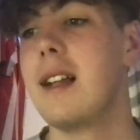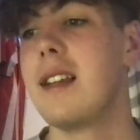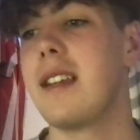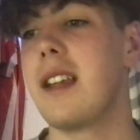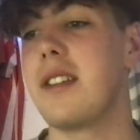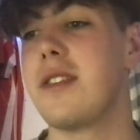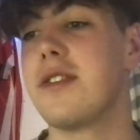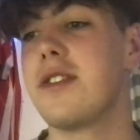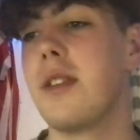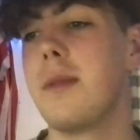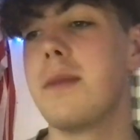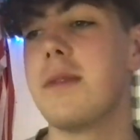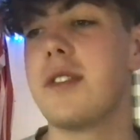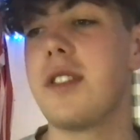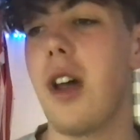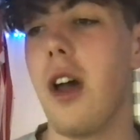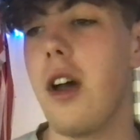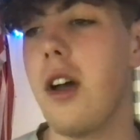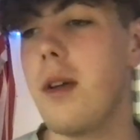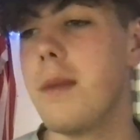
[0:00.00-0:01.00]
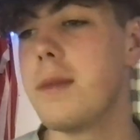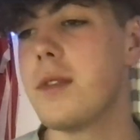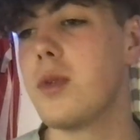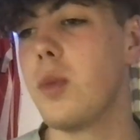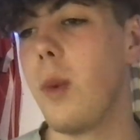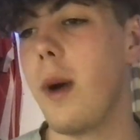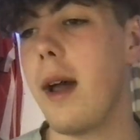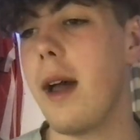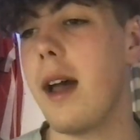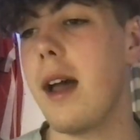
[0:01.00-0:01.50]
there's some terms
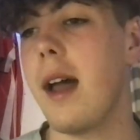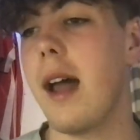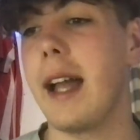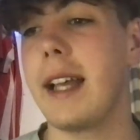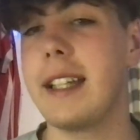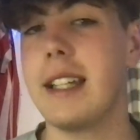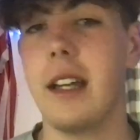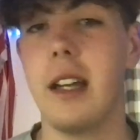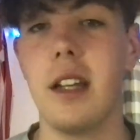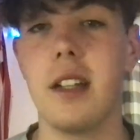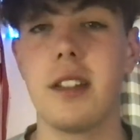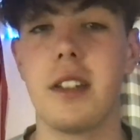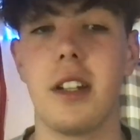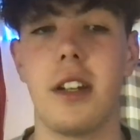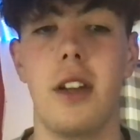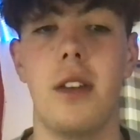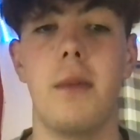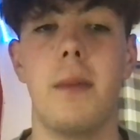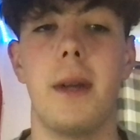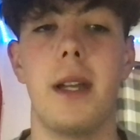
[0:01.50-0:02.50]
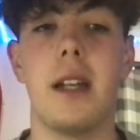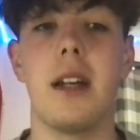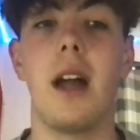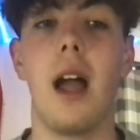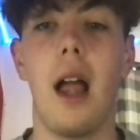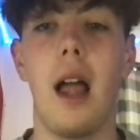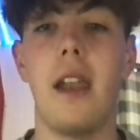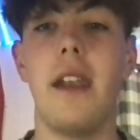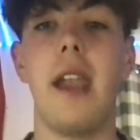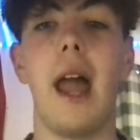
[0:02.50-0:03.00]
where a kit can be
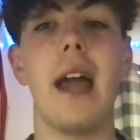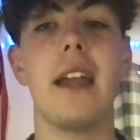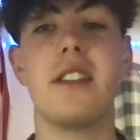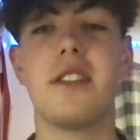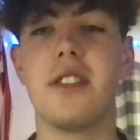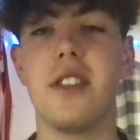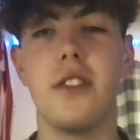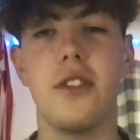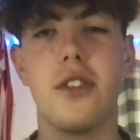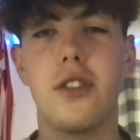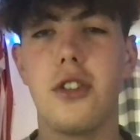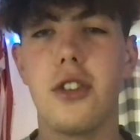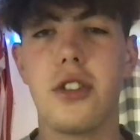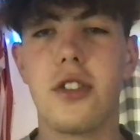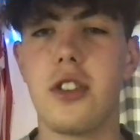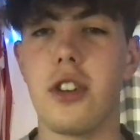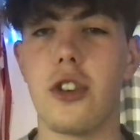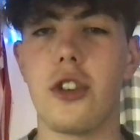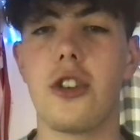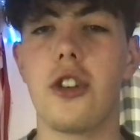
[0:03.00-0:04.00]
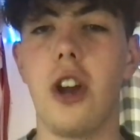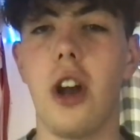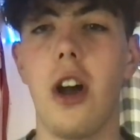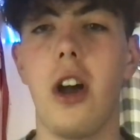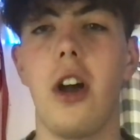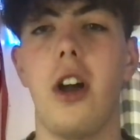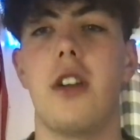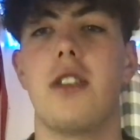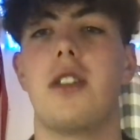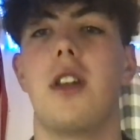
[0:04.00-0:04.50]
nice as just a
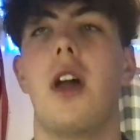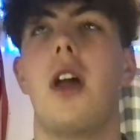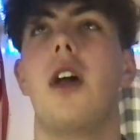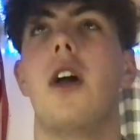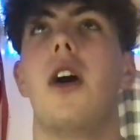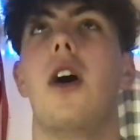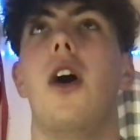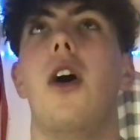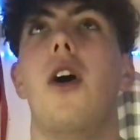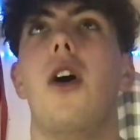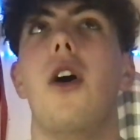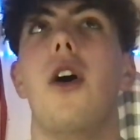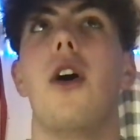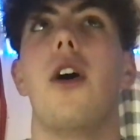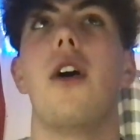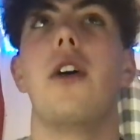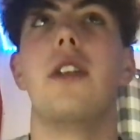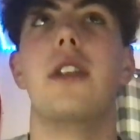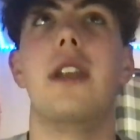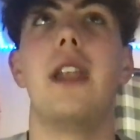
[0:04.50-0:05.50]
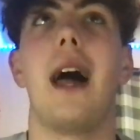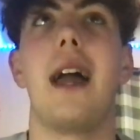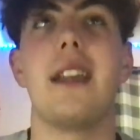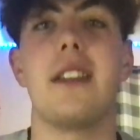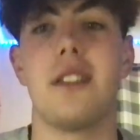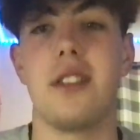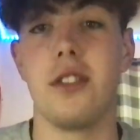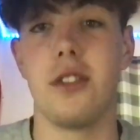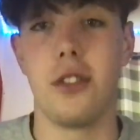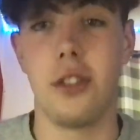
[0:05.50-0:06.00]
shirt or
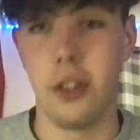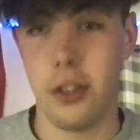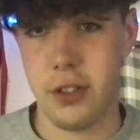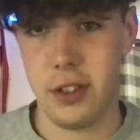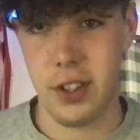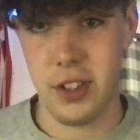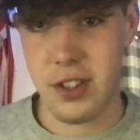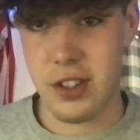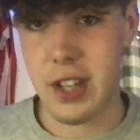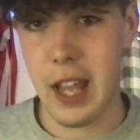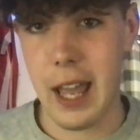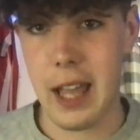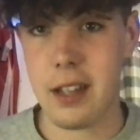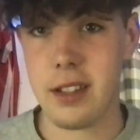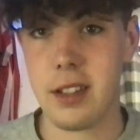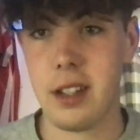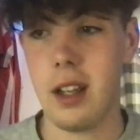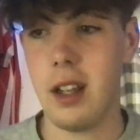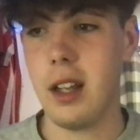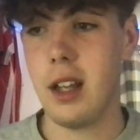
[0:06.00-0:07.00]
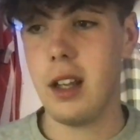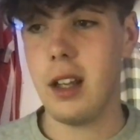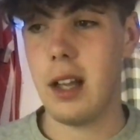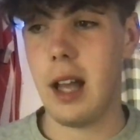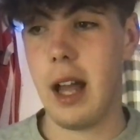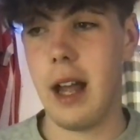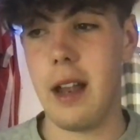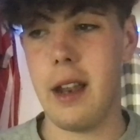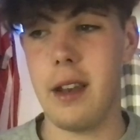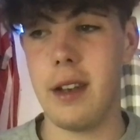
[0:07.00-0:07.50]
nice as just a set.
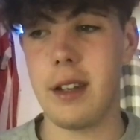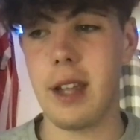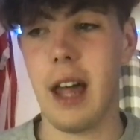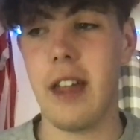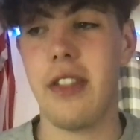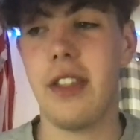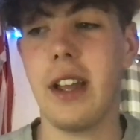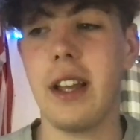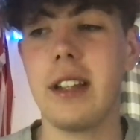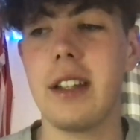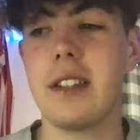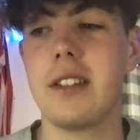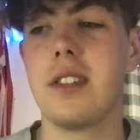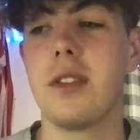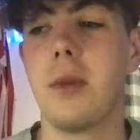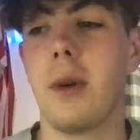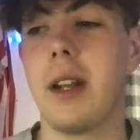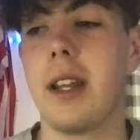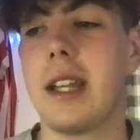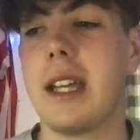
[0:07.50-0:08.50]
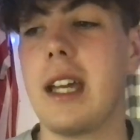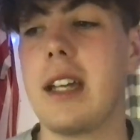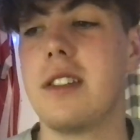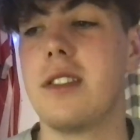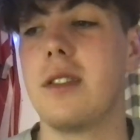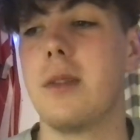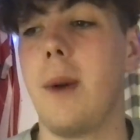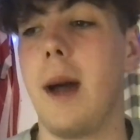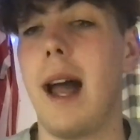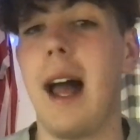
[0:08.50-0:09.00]
And I think this is one of the
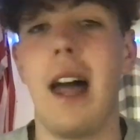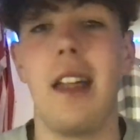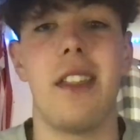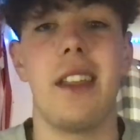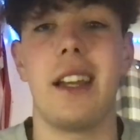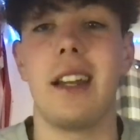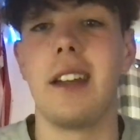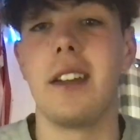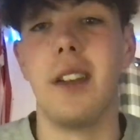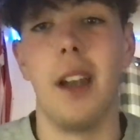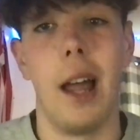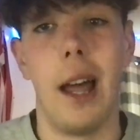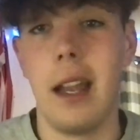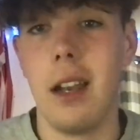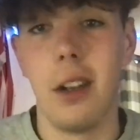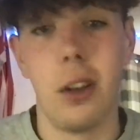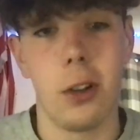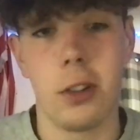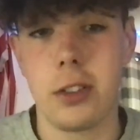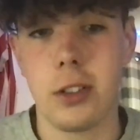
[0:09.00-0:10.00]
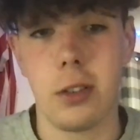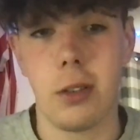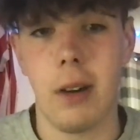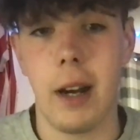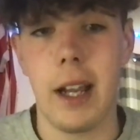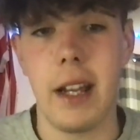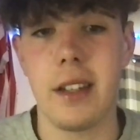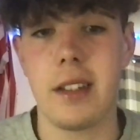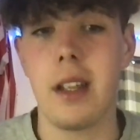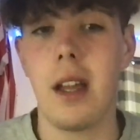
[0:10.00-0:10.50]
cases where I think it looks
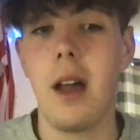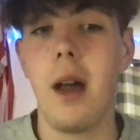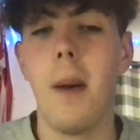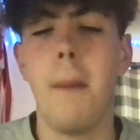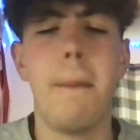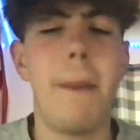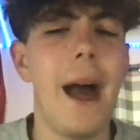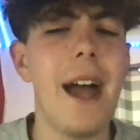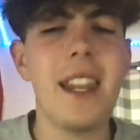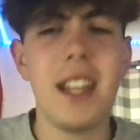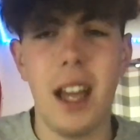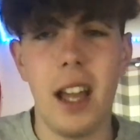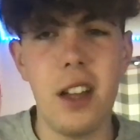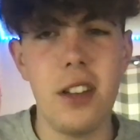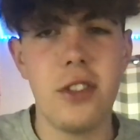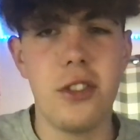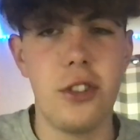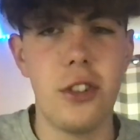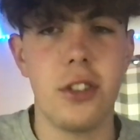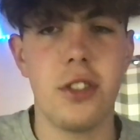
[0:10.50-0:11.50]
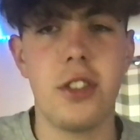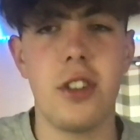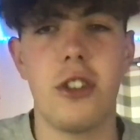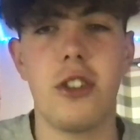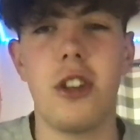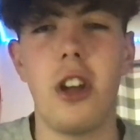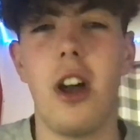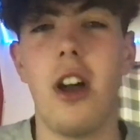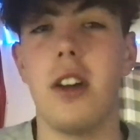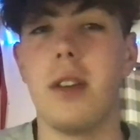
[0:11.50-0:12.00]
great. Better is just a
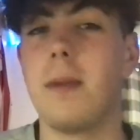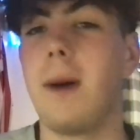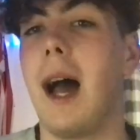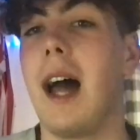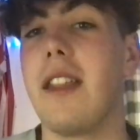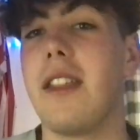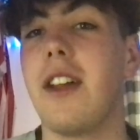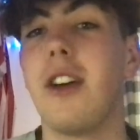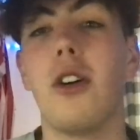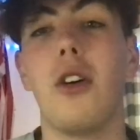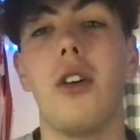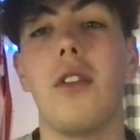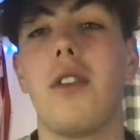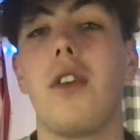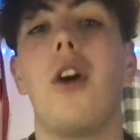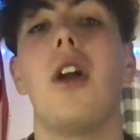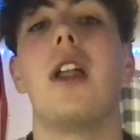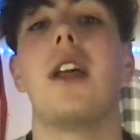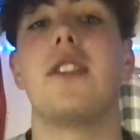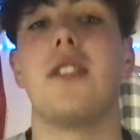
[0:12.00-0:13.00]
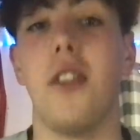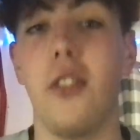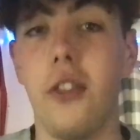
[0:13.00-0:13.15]
shirt, but I think overall as a